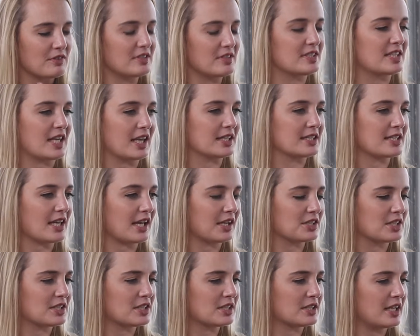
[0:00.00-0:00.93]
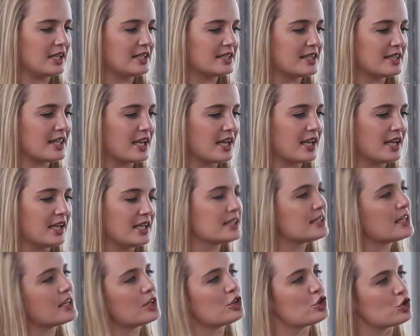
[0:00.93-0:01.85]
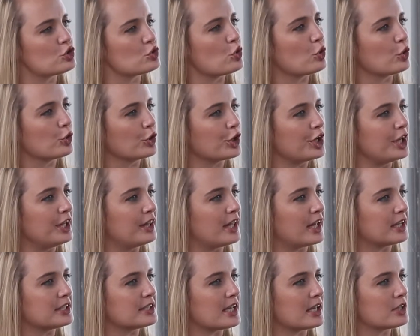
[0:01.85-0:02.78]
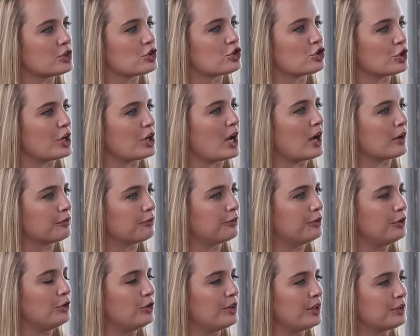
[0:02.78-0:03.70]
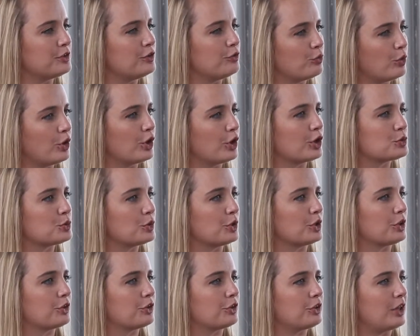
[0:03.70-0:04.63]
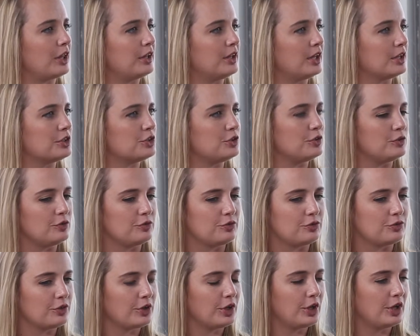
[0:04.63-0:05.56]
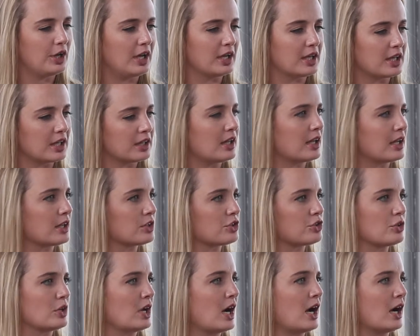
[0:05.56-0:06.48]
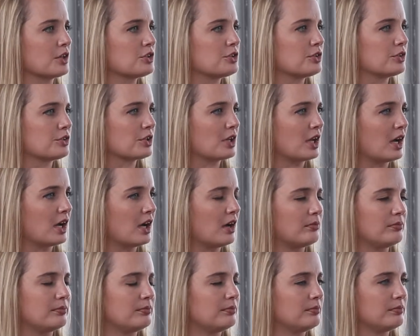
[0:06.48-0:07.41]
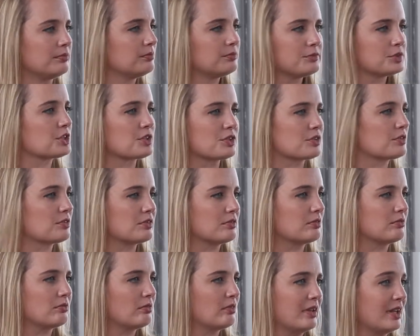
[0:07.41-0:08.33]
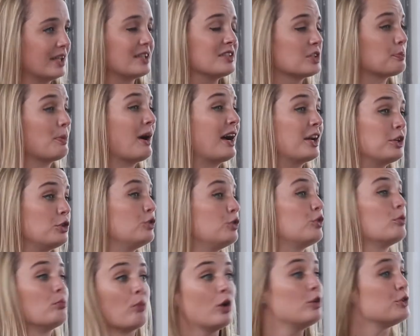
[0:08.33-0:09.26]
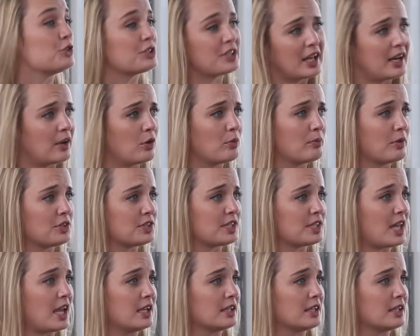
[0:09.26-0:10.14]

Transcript: these kids, is there a story that has stood out for you that you've worked with, and that you've a kid that has stood out, just that inspired you the most? Can I almost say